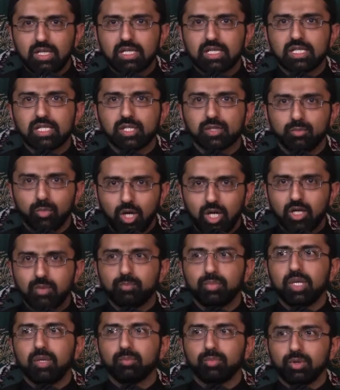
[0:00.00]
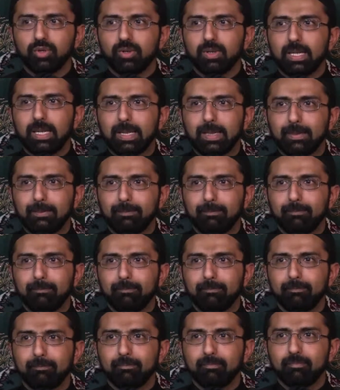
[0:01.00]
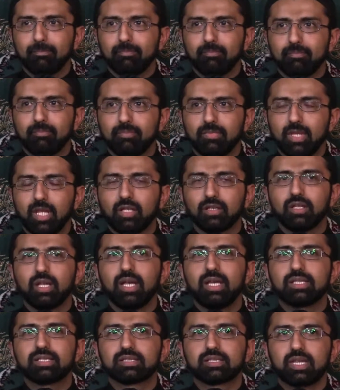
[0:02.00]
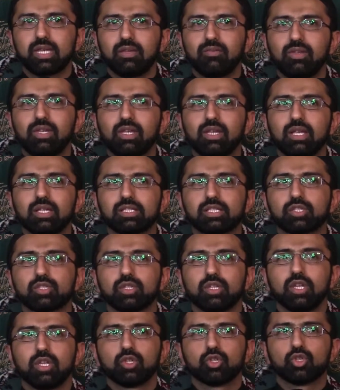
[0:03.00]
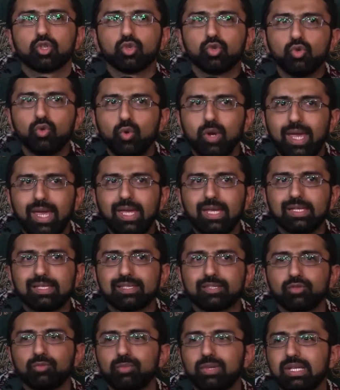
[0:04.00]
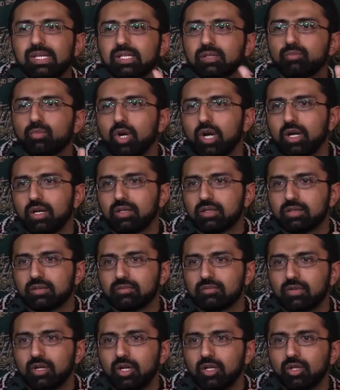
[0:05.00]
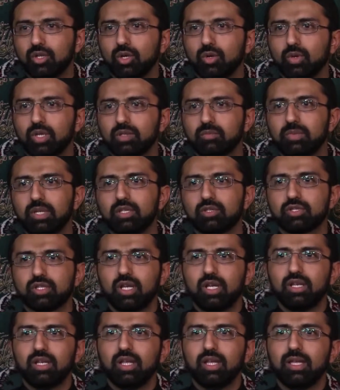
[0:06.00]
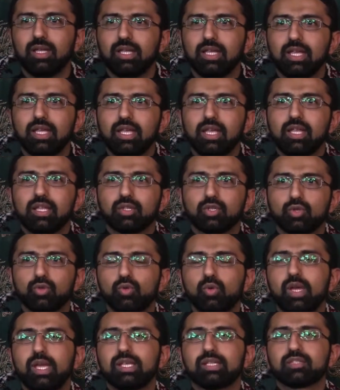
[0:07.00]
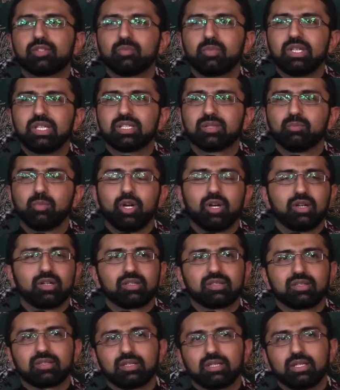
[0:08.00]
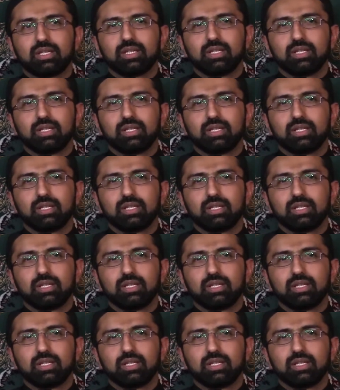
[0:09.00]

smart people. Allah is giving us two ways to be smart. Are you all with me, inshallah? Two ways to be smart